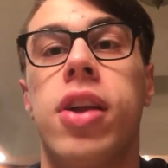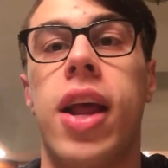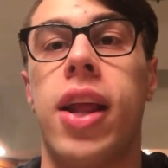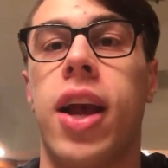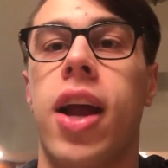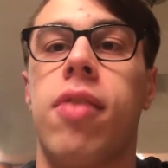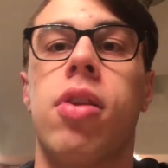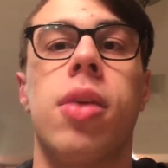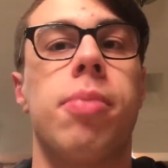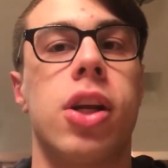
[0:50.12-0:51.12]
any kind of
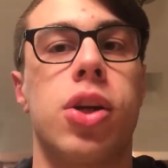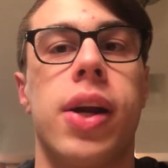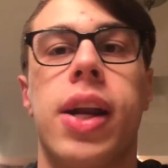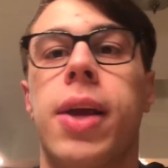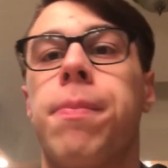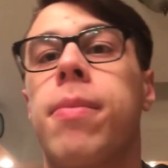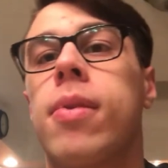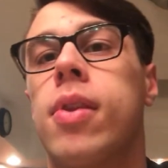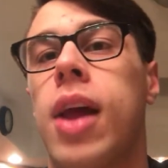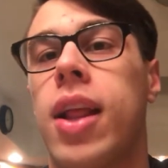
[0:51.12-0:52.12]
Olympic training,
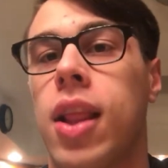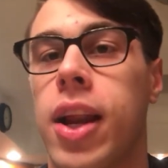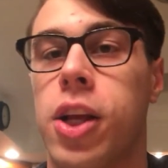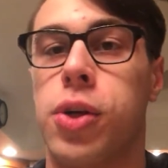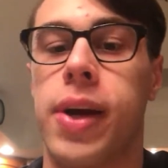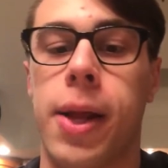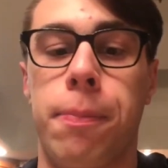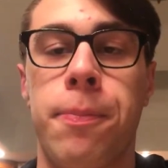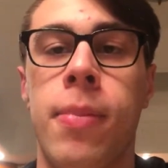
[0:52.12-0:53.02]
athletic training.